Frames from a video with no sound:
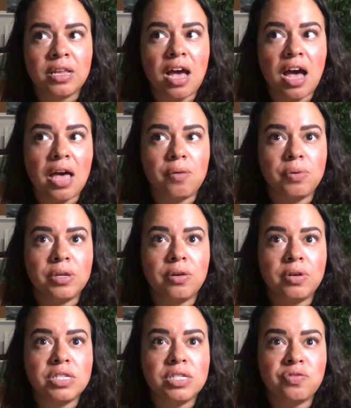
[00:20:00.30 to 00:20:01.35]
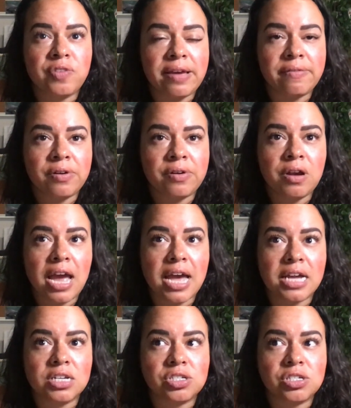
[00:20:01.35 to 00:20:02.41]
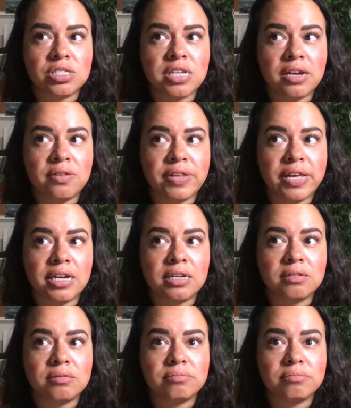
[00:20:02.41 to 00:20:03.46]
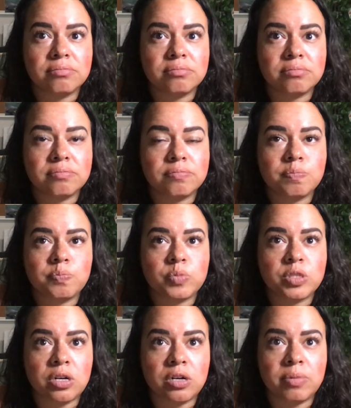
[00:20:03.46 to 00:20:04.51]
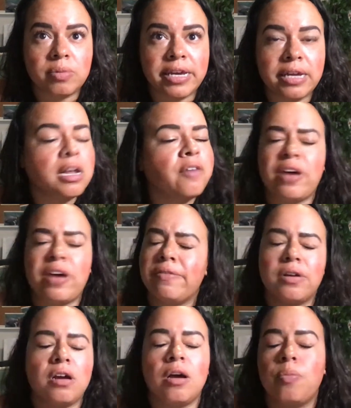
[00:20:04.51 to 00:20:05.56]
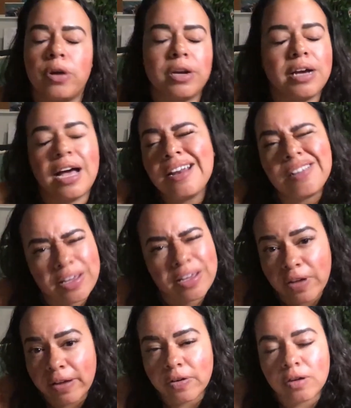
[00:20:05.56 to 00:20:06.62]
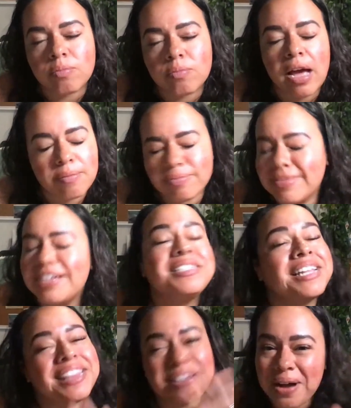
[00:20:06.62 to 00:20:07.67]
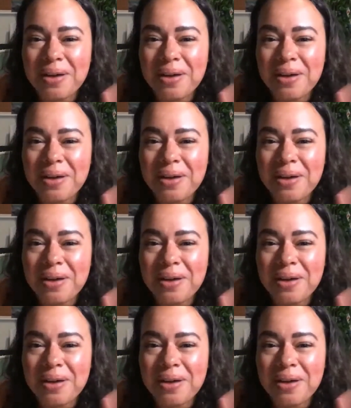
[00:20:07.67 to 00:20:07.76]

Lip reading: I would go into Fiverr and just kind of like start applying, not Fiverr, Upwork. I don't like Fiverr. There's nothing wrong